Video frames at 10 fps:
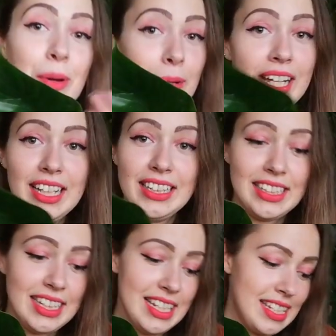well,
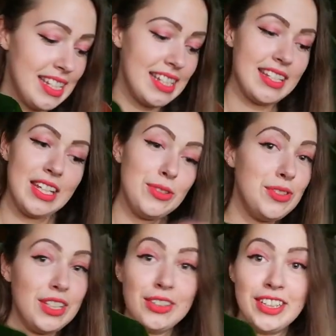this is a
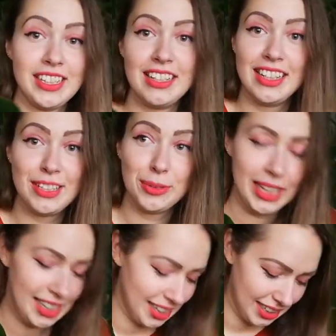unicorn in
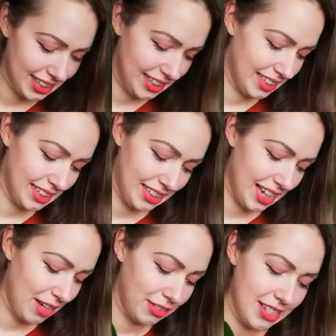Lithuania, and
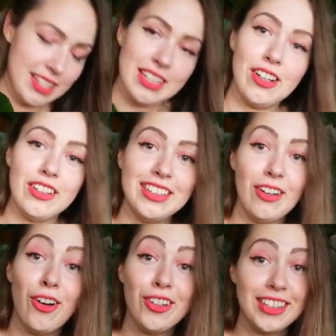I will see
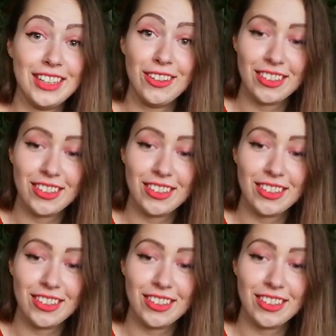only